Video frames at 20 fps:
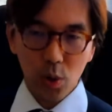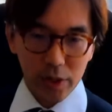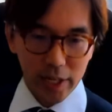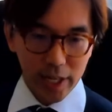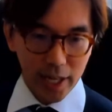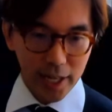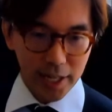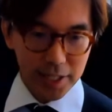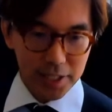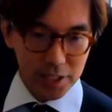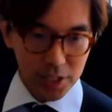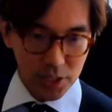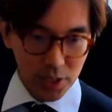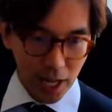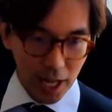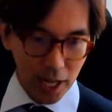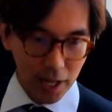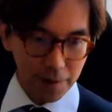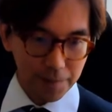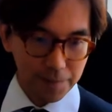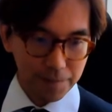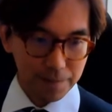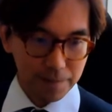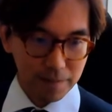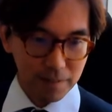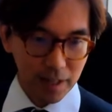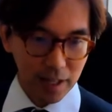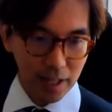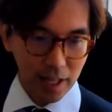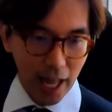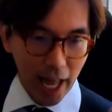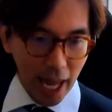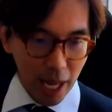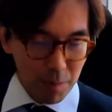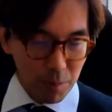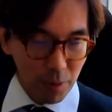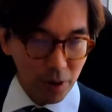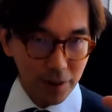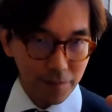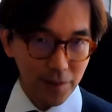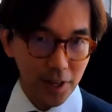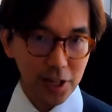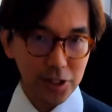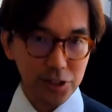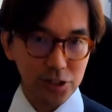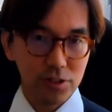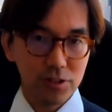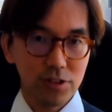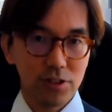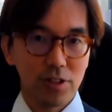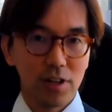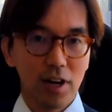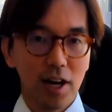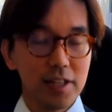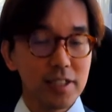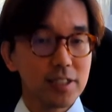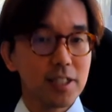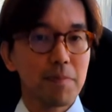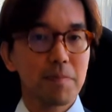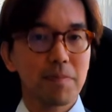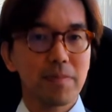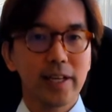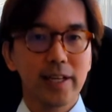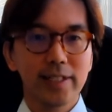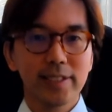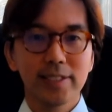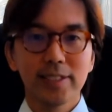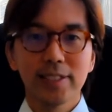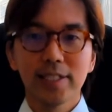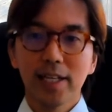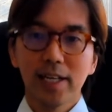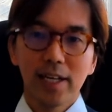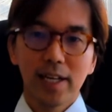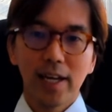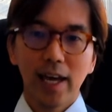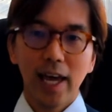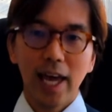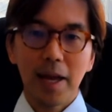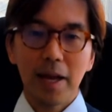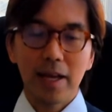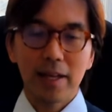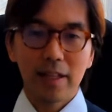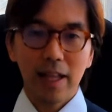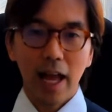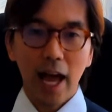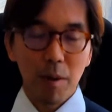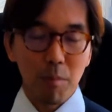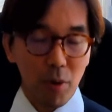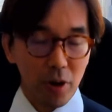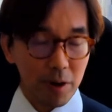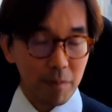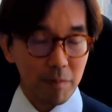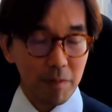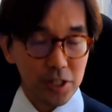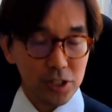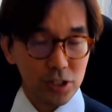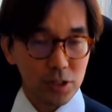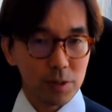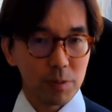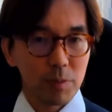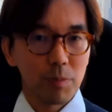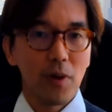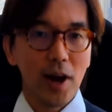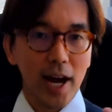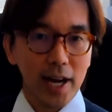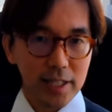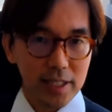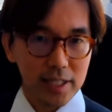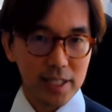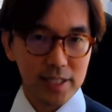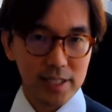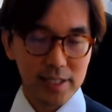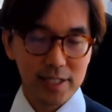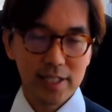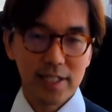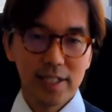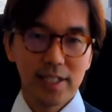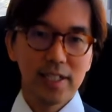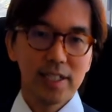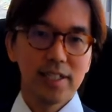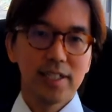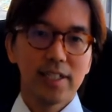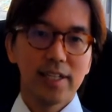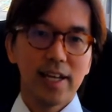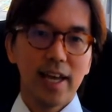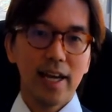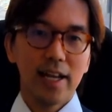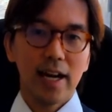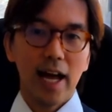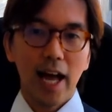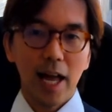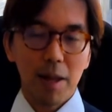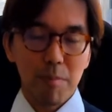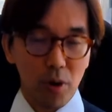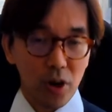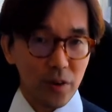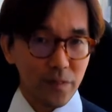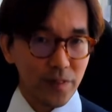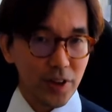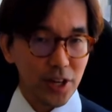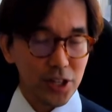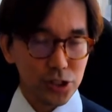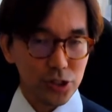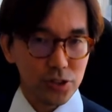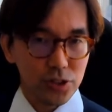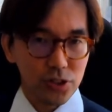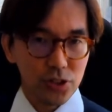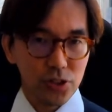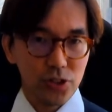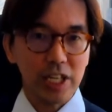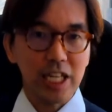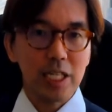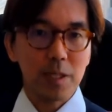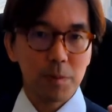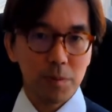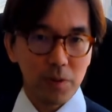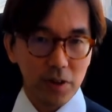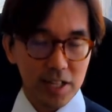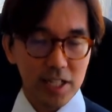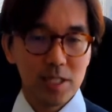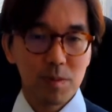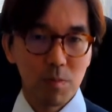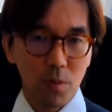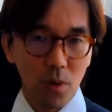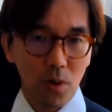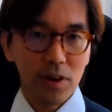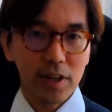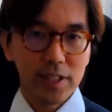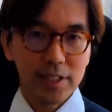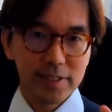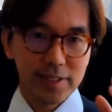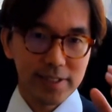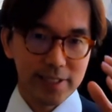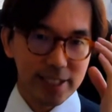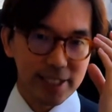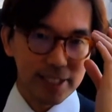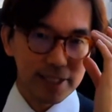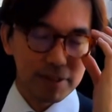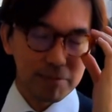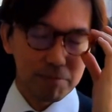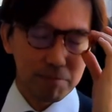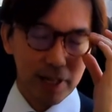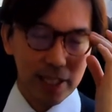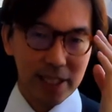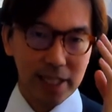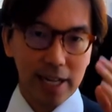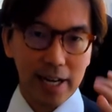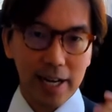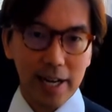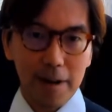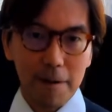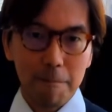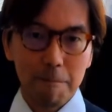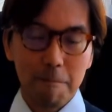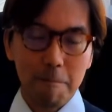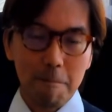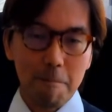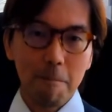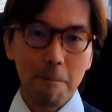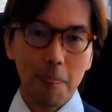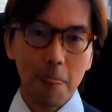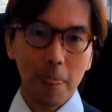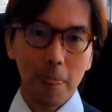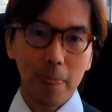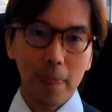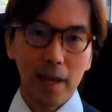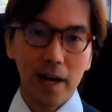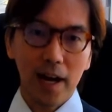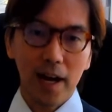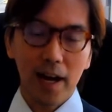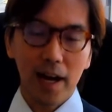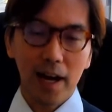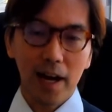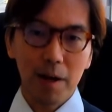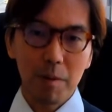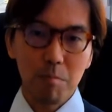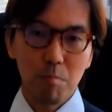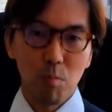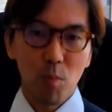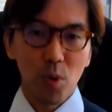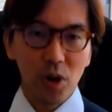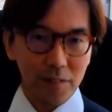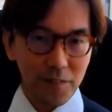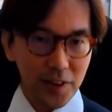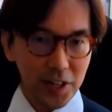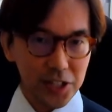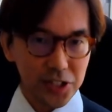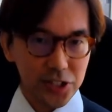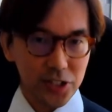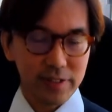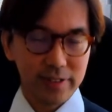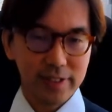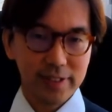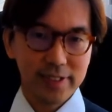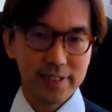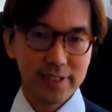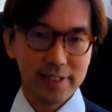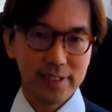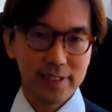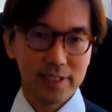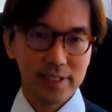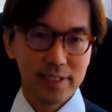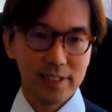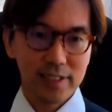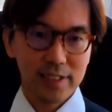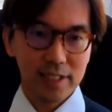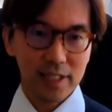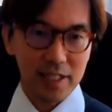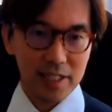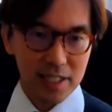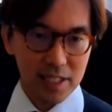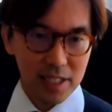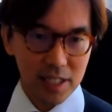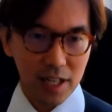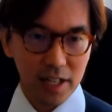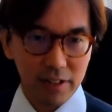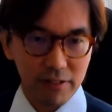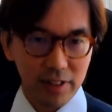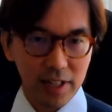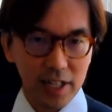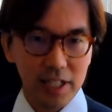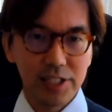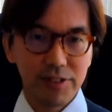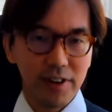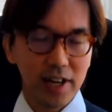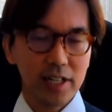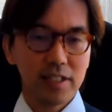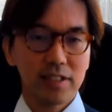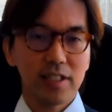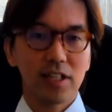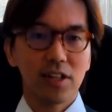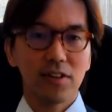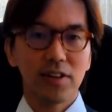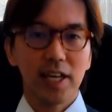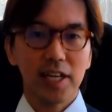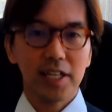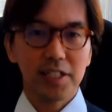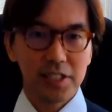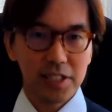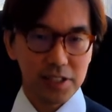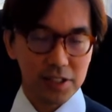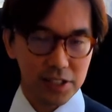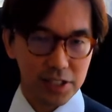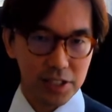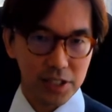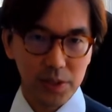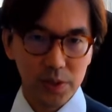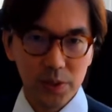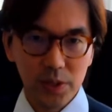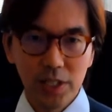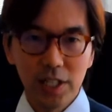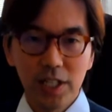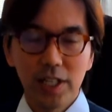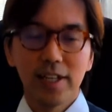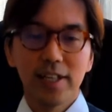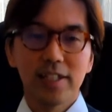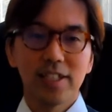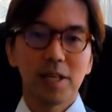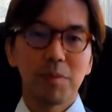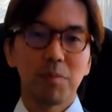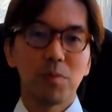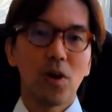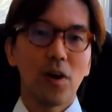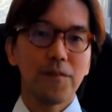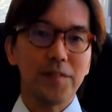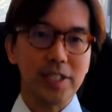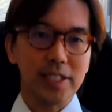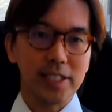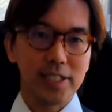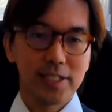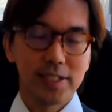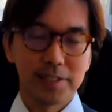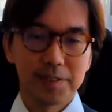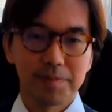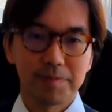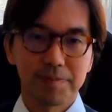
okay to have high motivation to learn something, and high motivation to practice, and high motivation to experience more. But um, uh, motivation is not really directly connected to the profit.